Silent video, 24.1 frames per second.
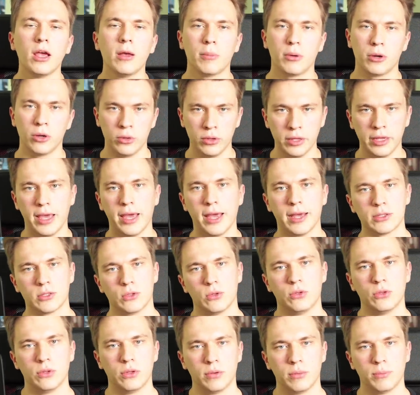but only
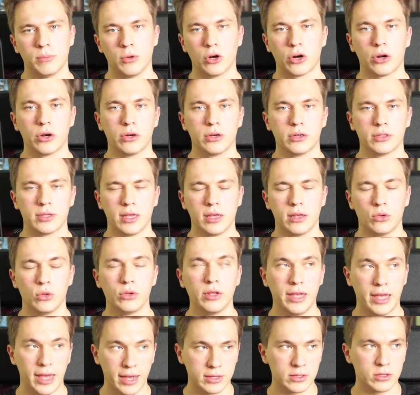Axel
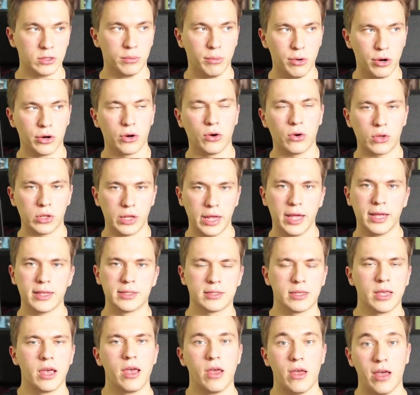marker
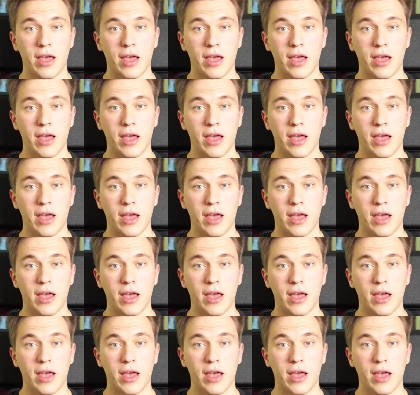clans